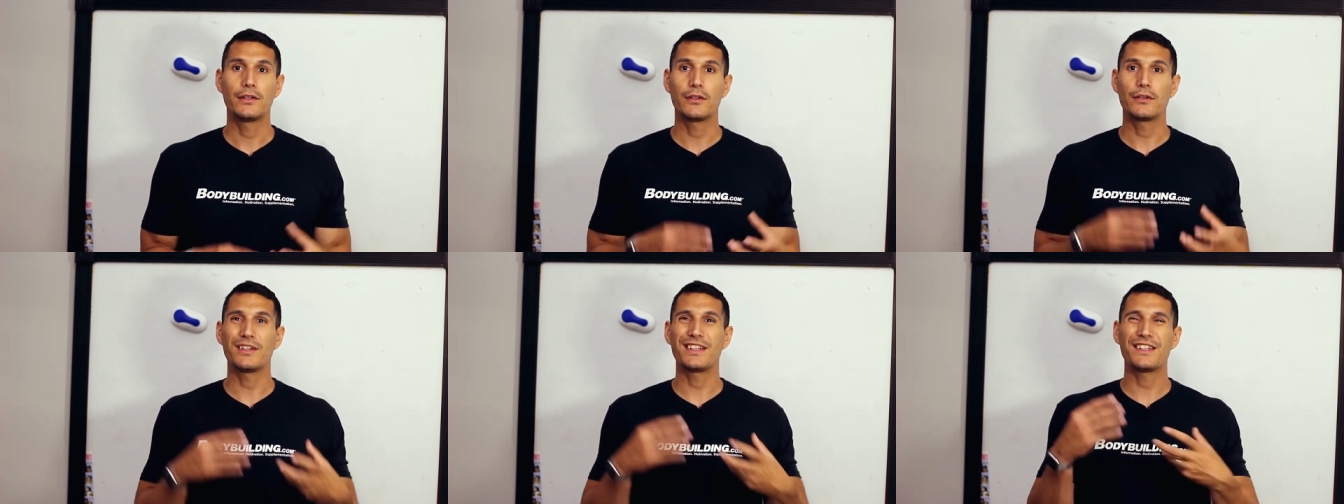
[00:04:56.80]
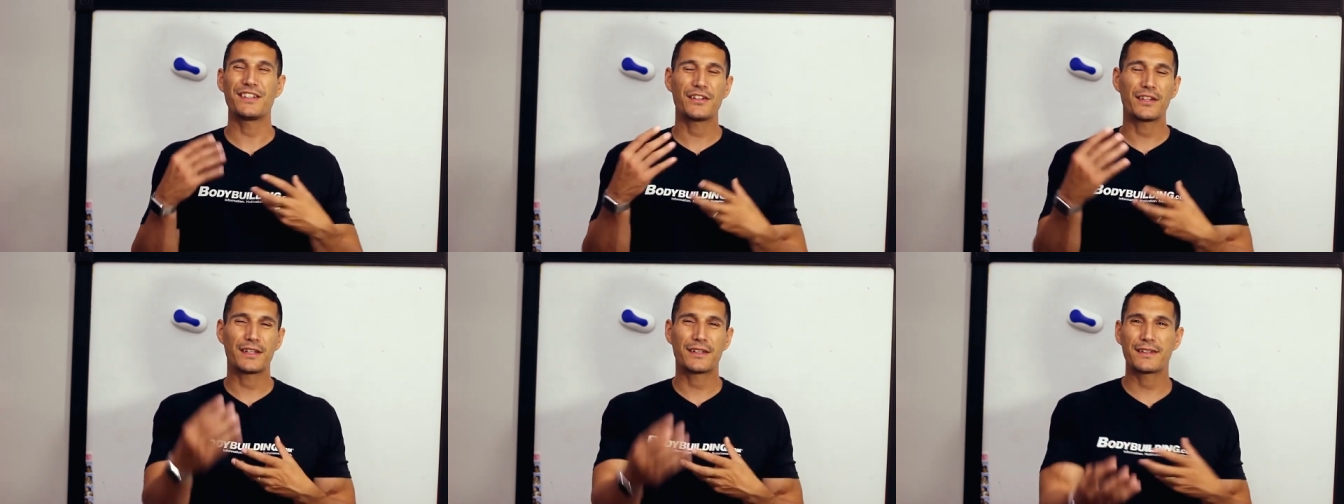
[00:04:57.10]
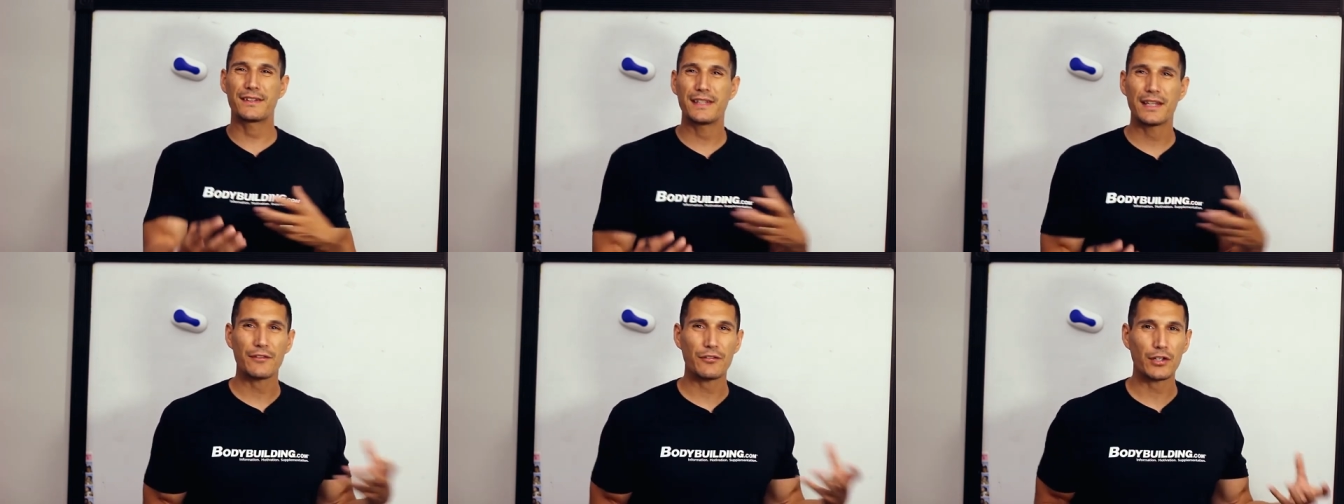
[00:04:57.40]
you know,
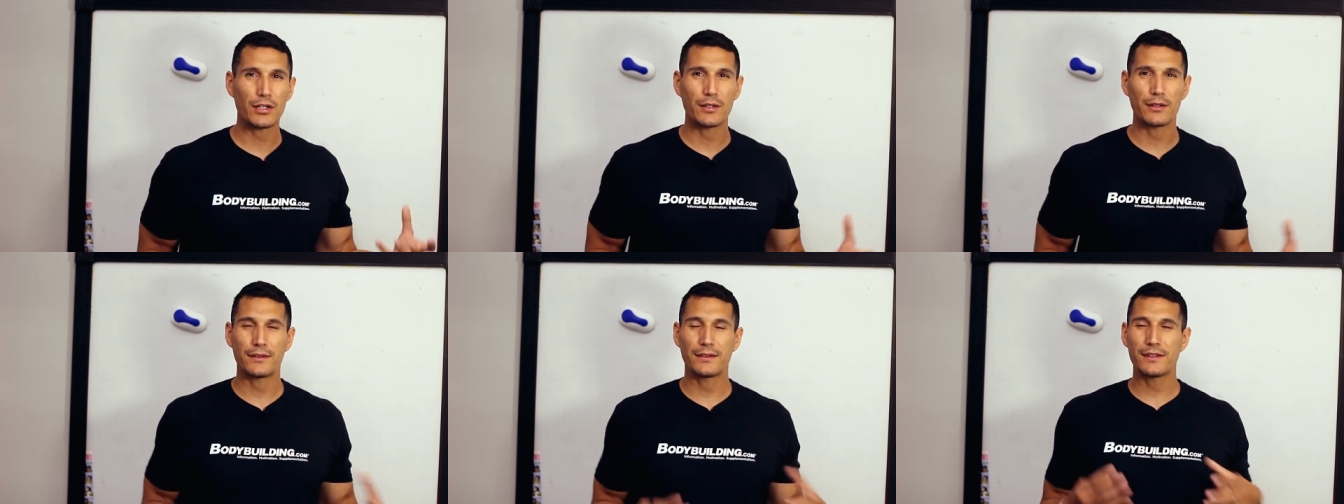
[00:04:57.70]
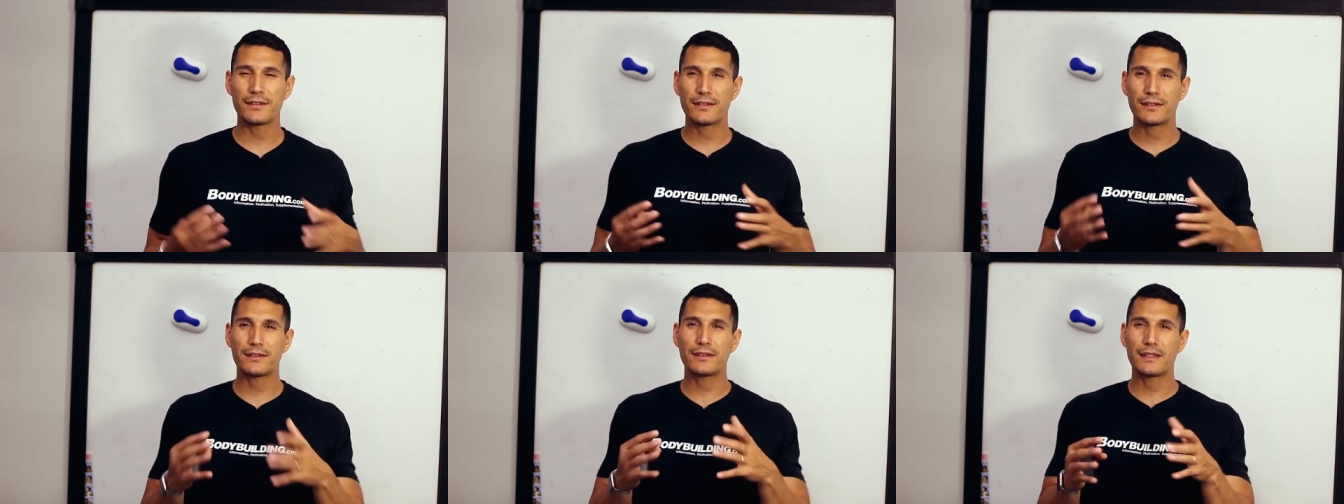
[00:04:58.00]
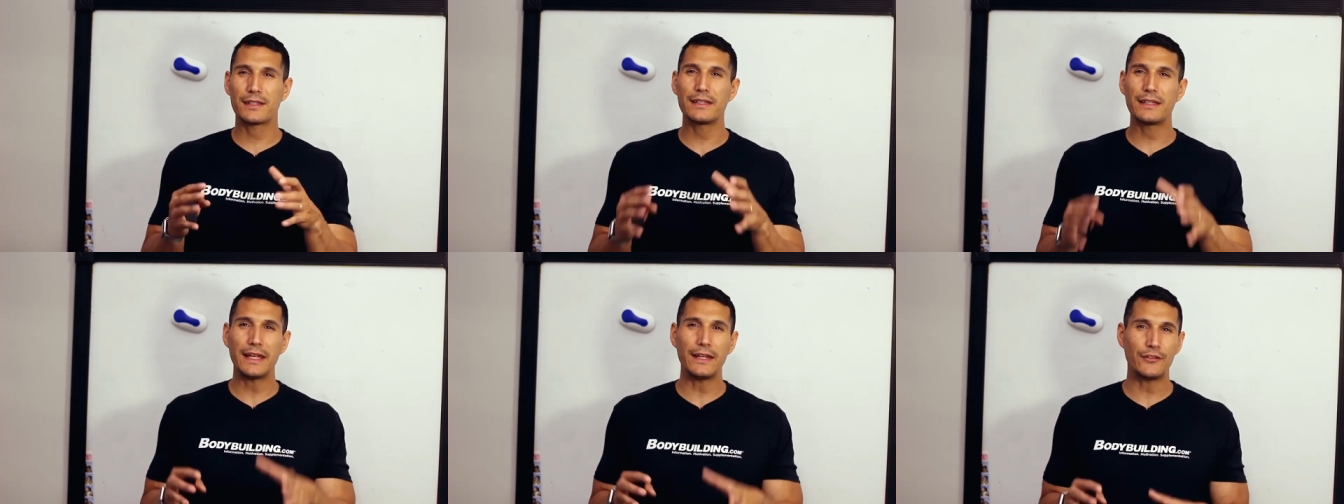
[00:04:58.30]
it's never gonna, this is
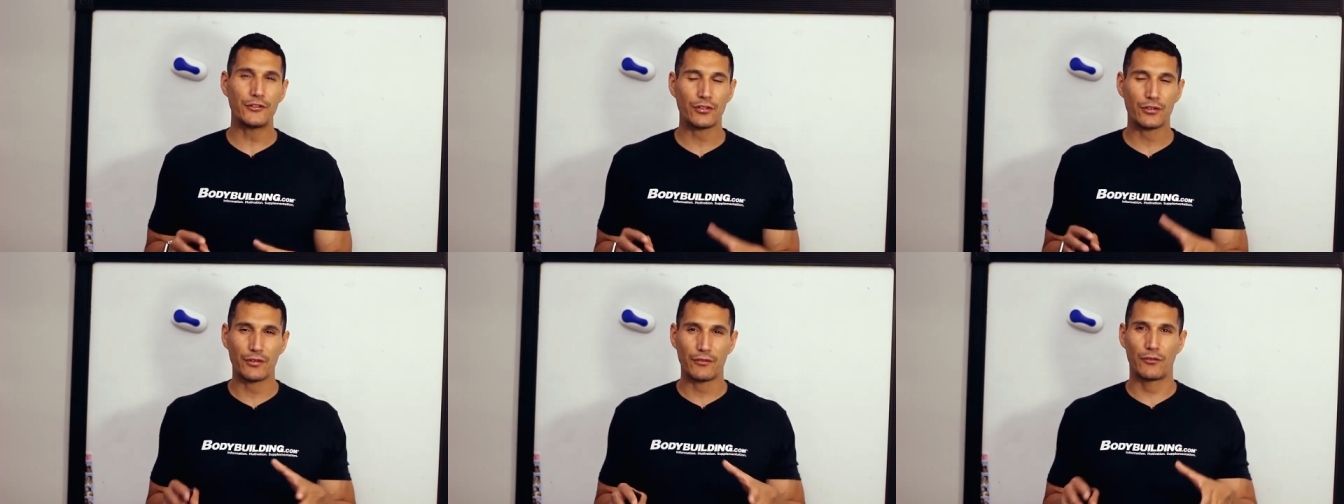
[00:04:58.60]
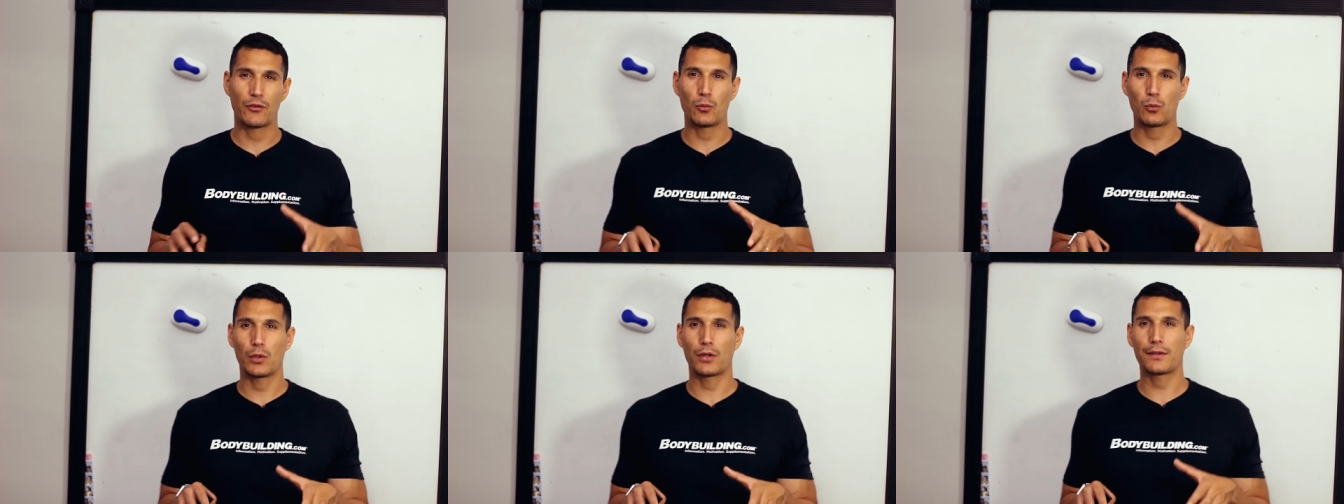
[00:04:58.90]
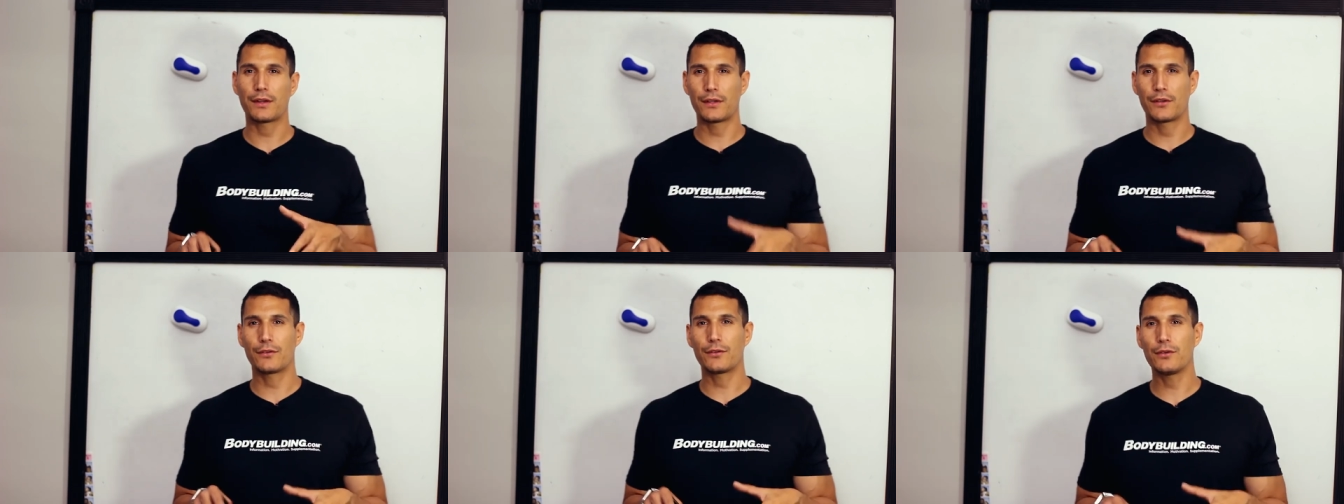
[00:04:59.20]
the nature of the
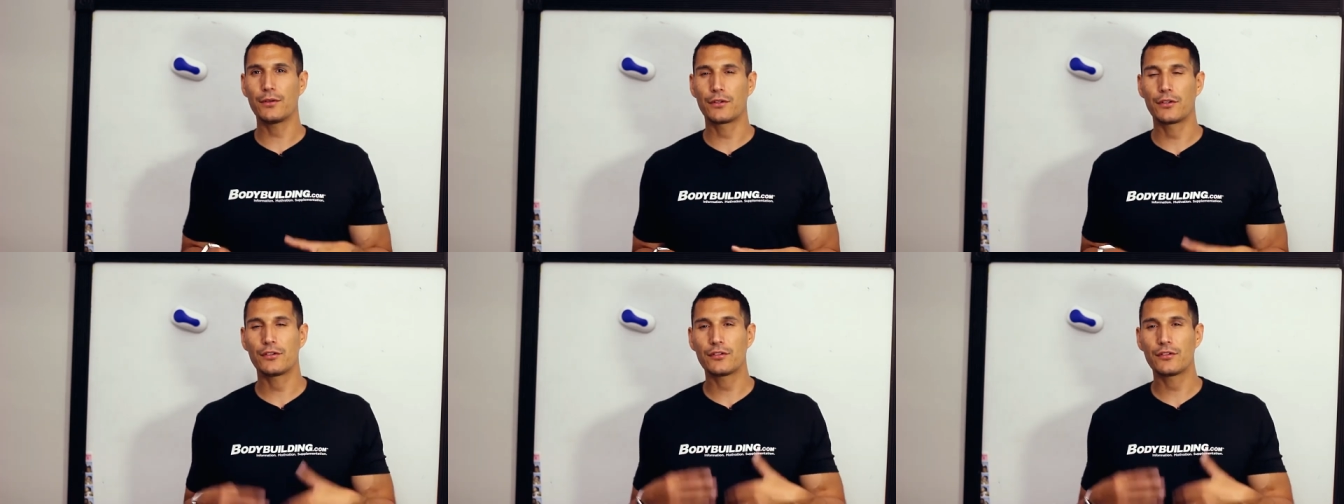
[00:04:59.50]
work that you're doing.